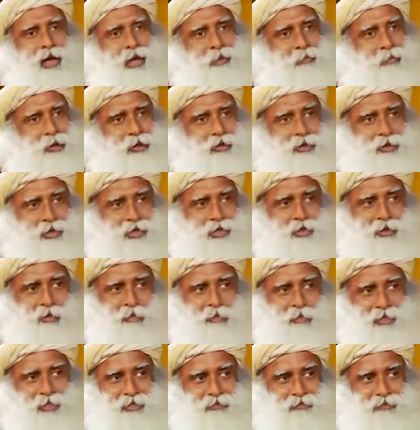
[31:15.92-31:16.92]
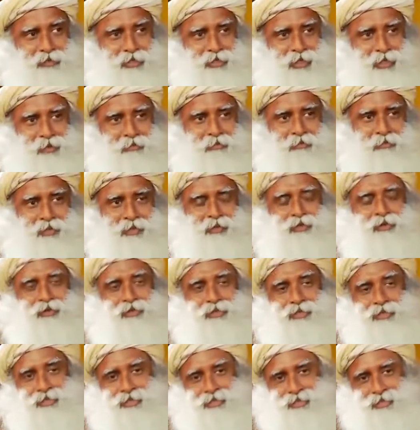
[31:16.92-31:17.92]
I'm not trying to pitch for them
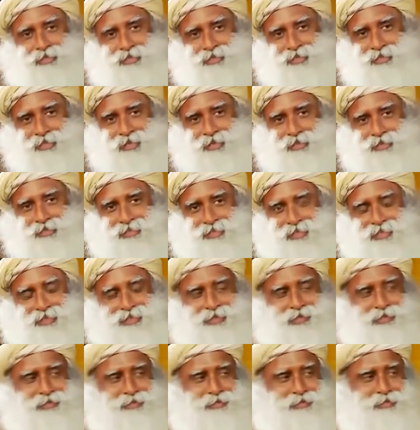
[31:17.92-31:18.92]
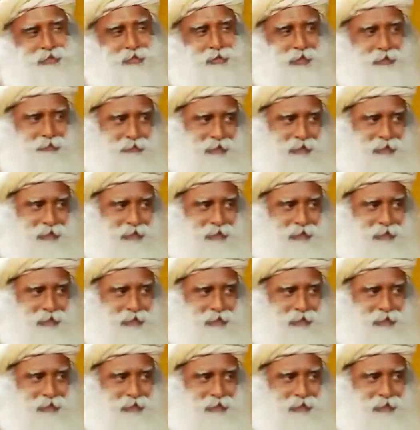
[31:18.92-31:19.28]
because uh, there is nothing to